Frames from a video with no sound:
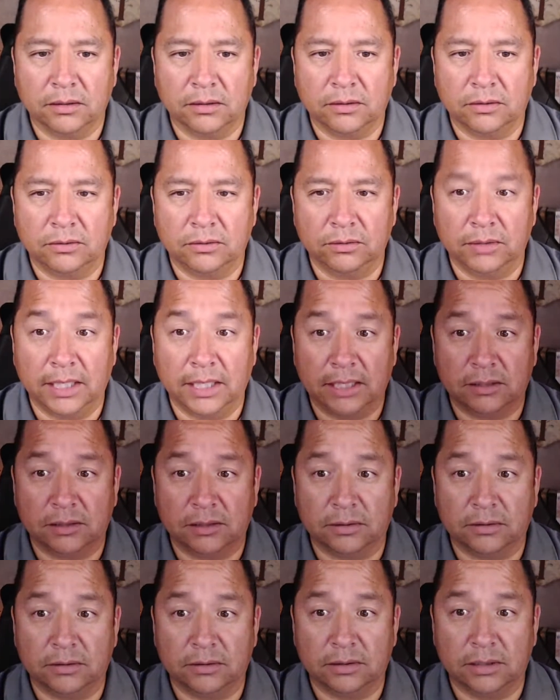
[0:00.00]
Oh,
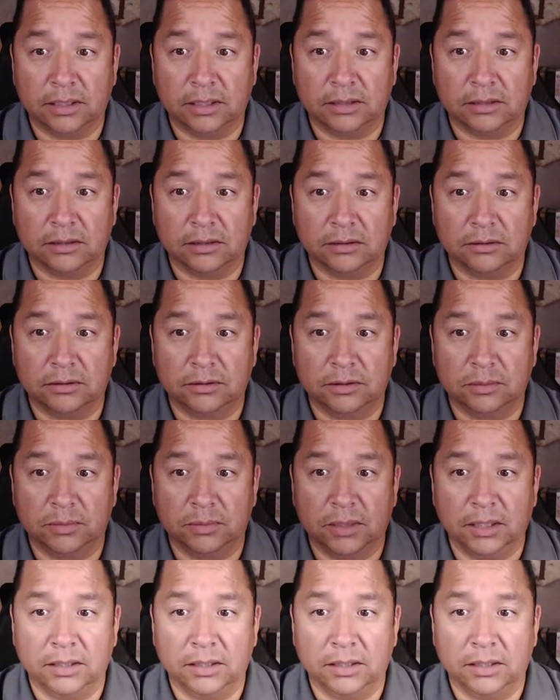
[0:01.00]
that's a little too bright.